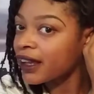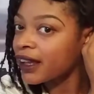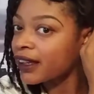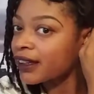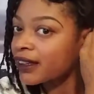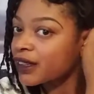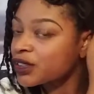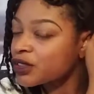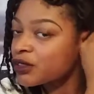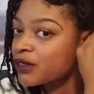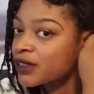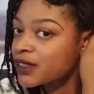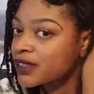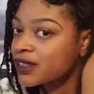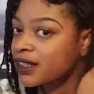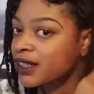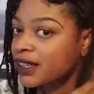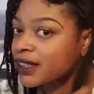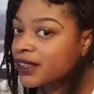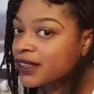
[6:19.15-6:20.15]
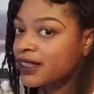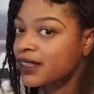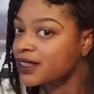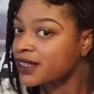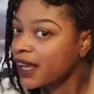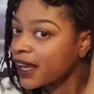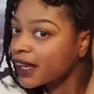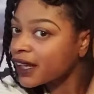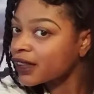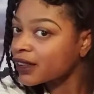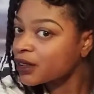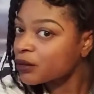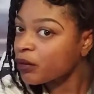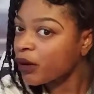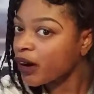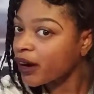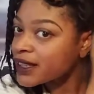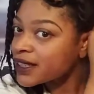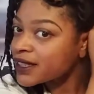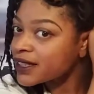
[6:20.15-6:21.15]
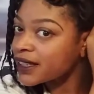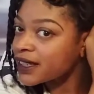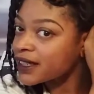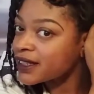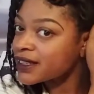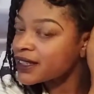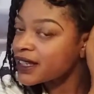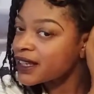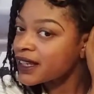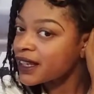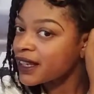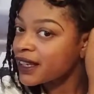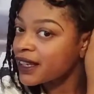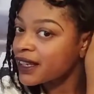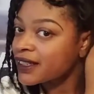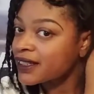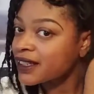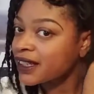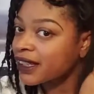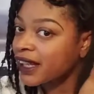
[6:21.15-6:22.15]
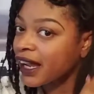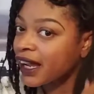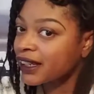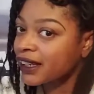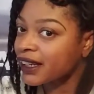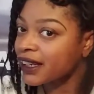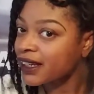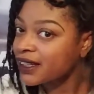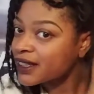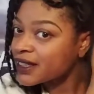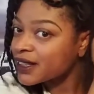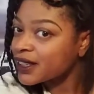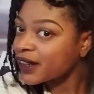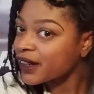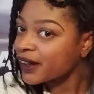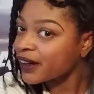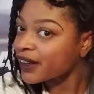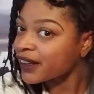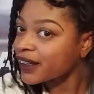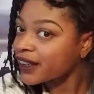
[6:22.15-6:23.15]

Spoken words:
And as you can see, the detangling process is a lot easier.